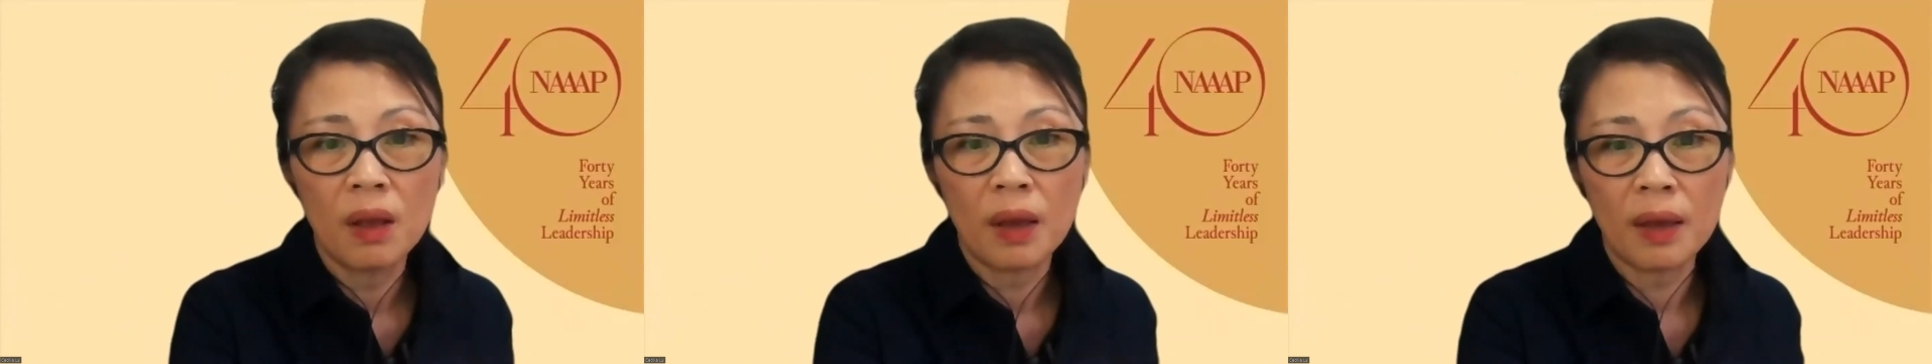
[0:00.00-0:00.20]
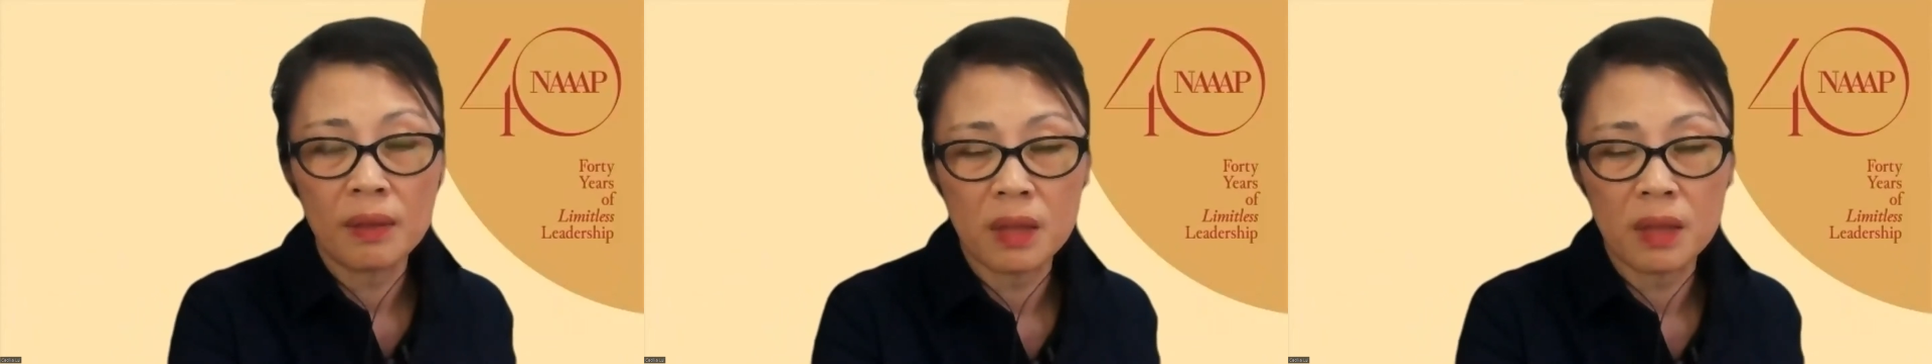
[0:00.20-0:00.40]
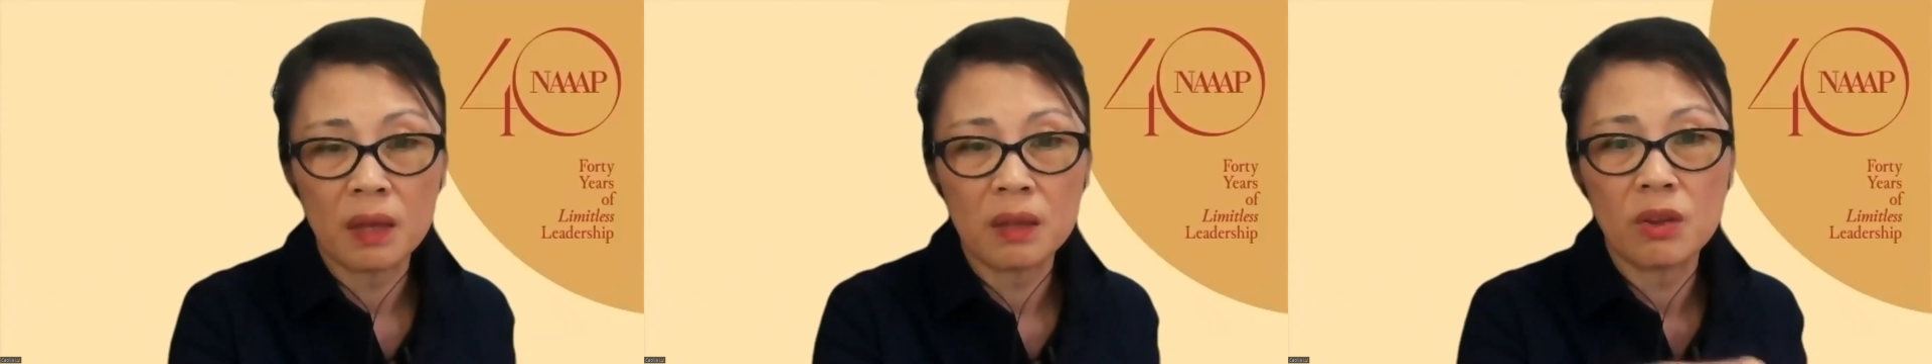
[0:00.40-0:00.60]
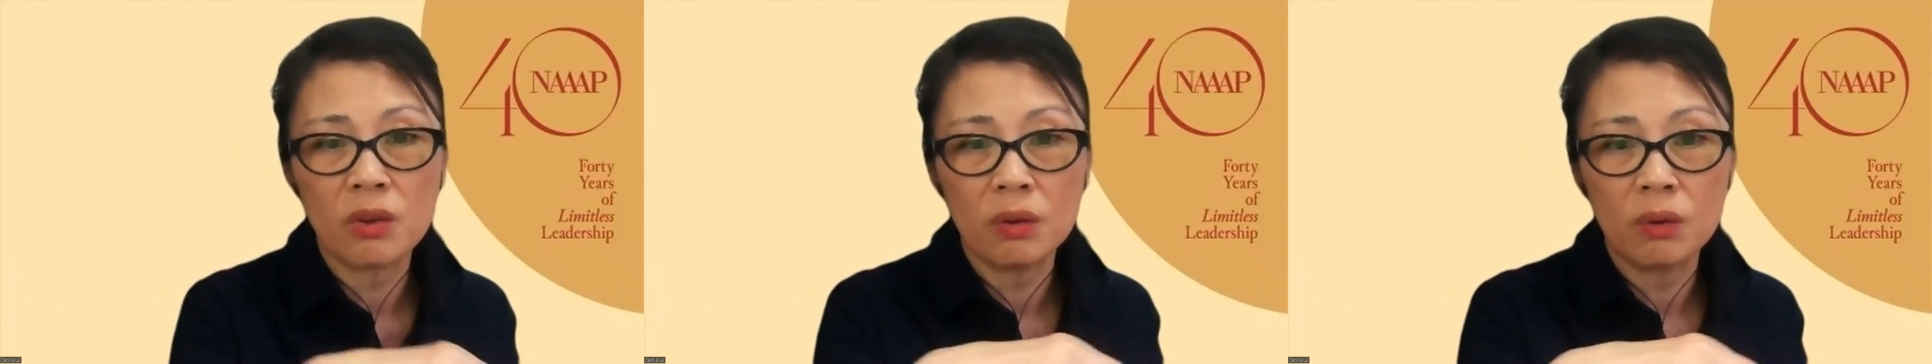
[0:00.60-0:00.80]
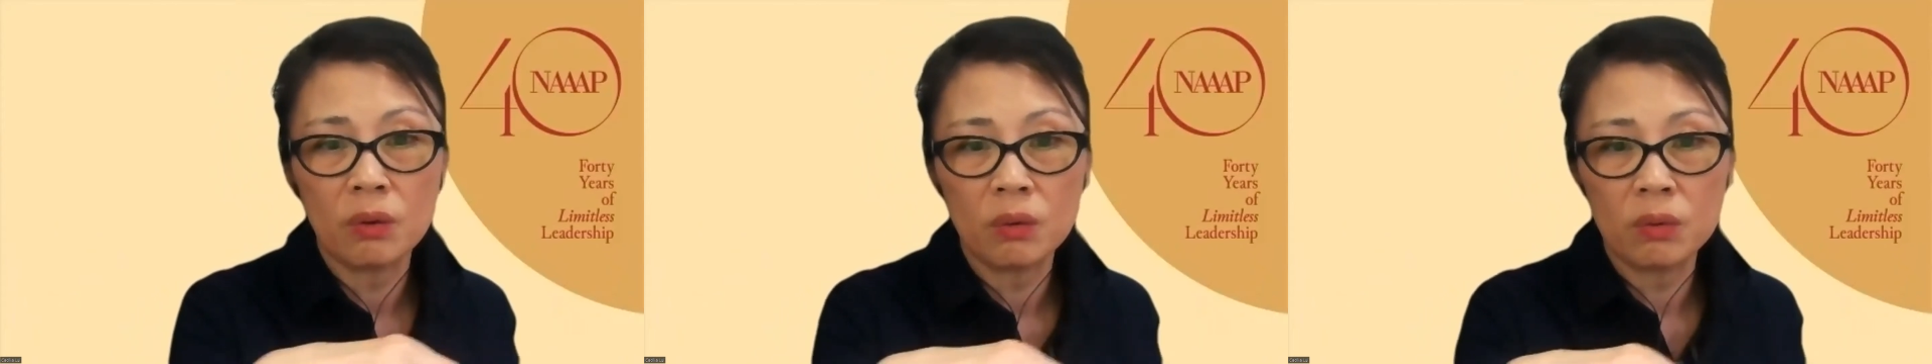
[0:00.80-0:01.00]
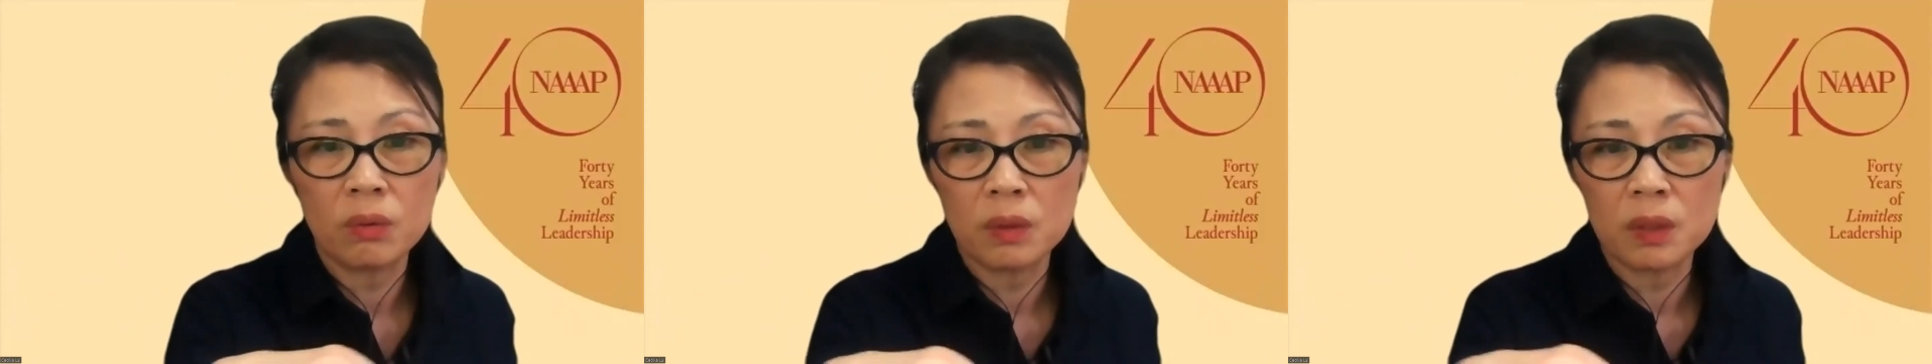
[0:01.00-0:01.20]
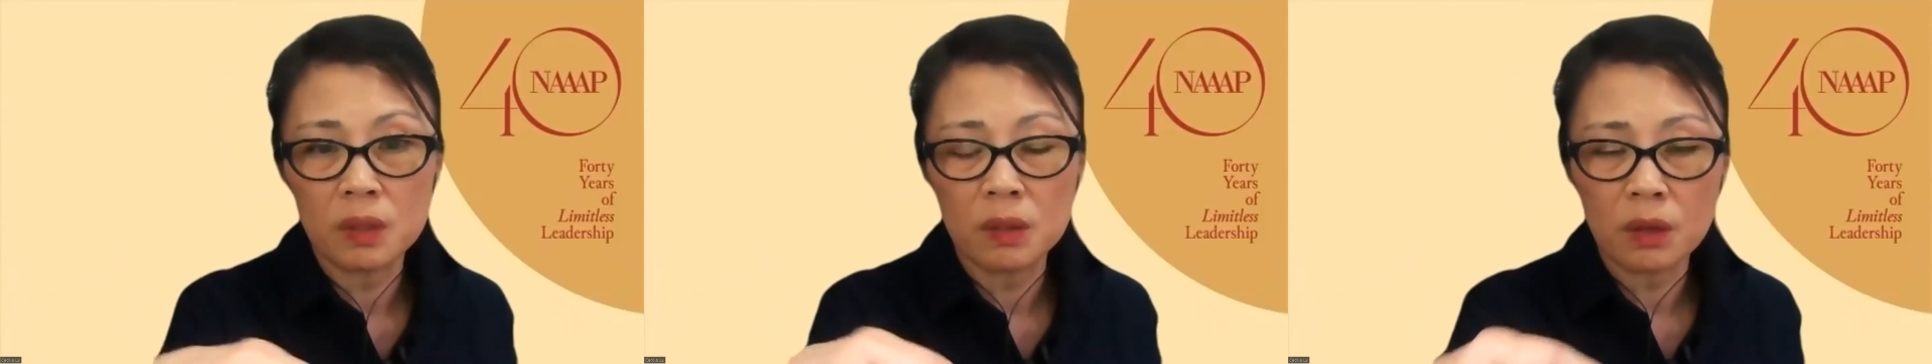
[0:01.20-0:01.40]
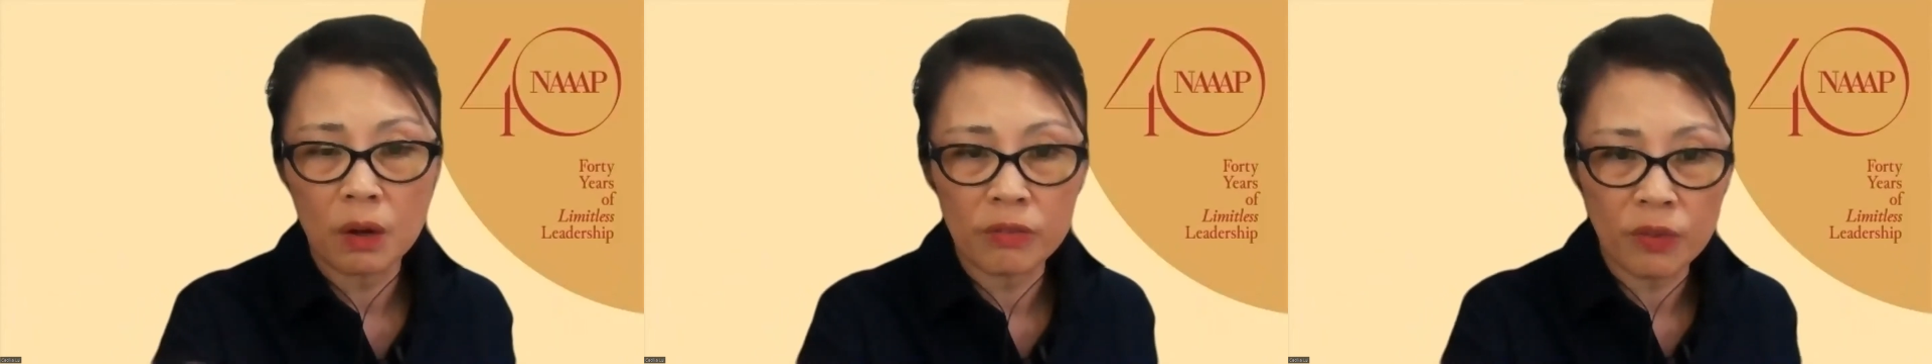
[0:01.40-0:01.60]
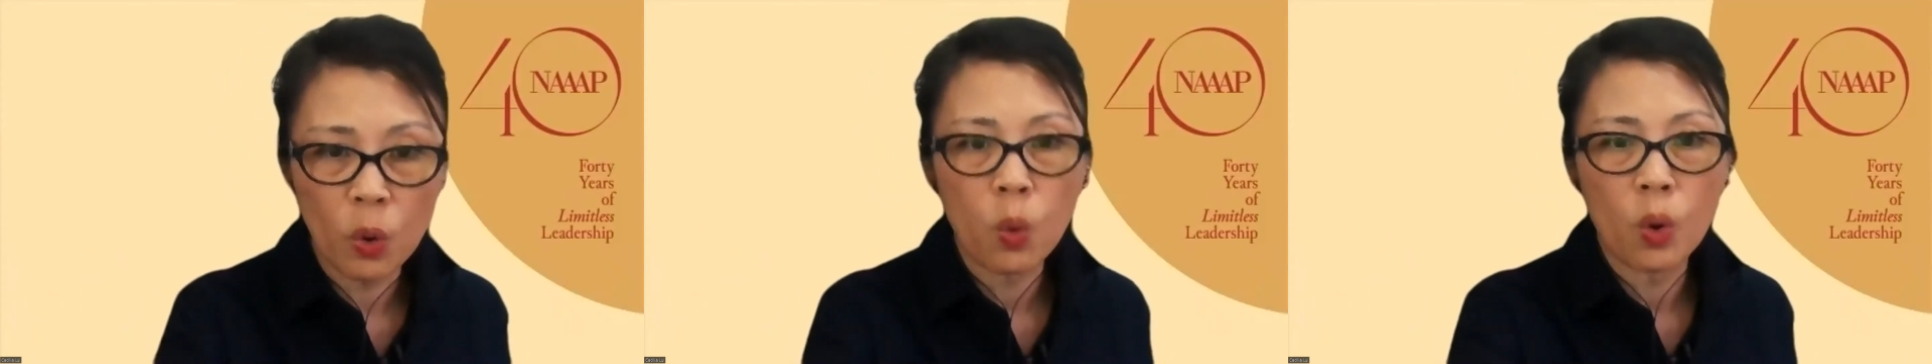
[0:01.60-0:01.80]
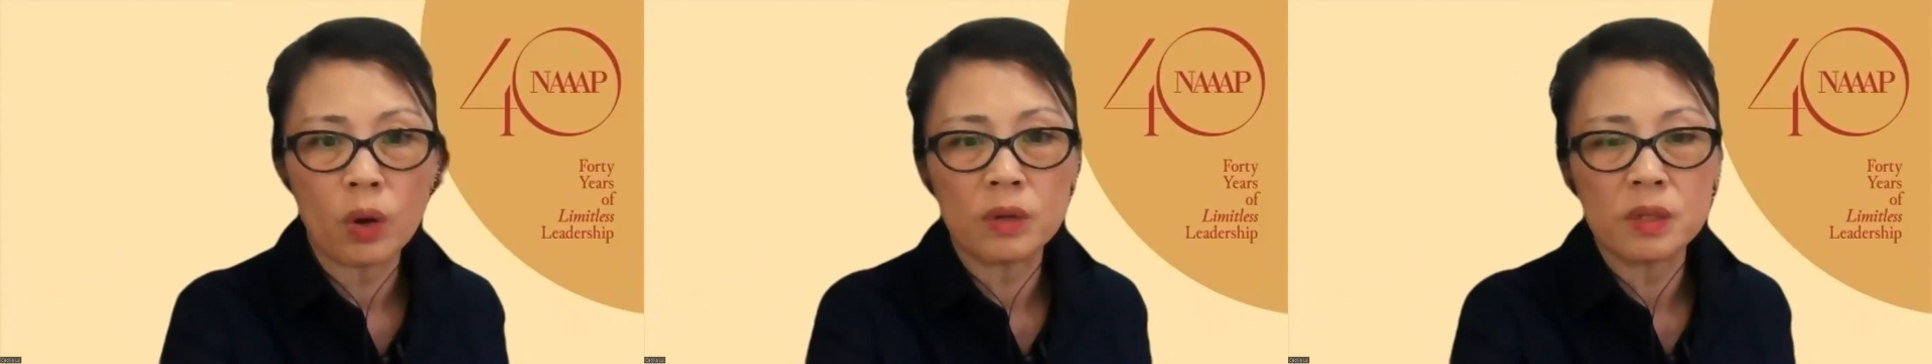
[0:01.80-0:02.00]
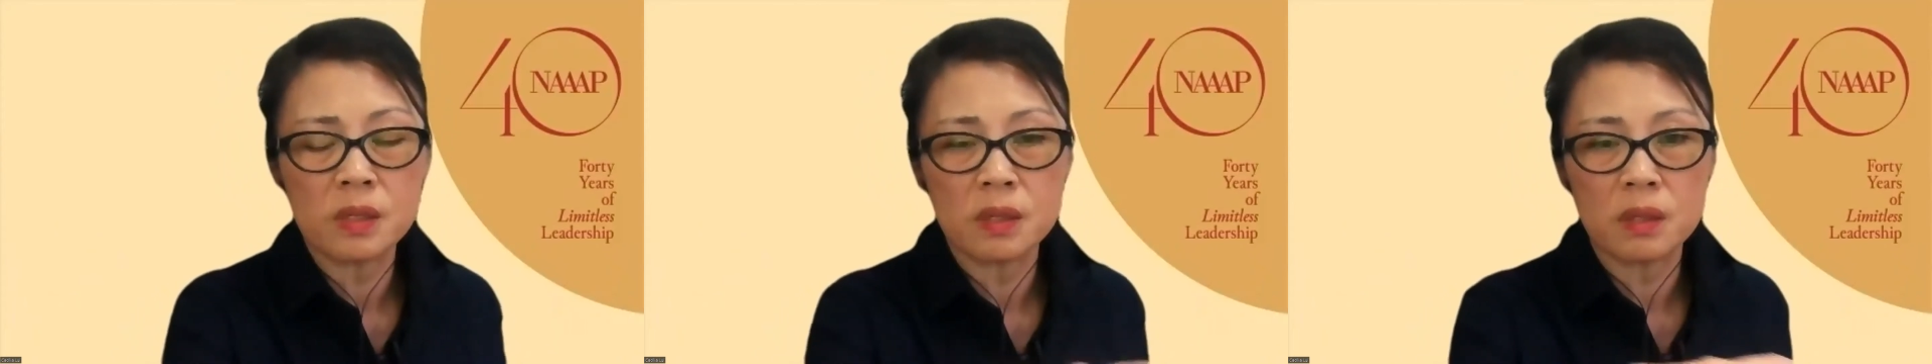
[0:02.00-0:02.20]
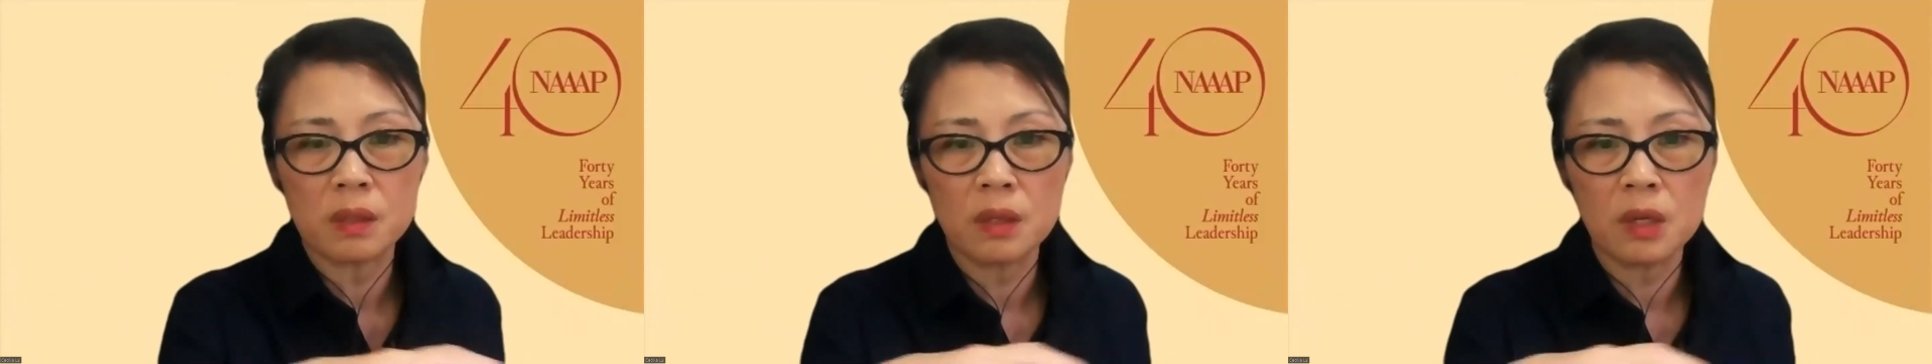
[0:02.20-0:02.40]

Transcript: and then you, of course,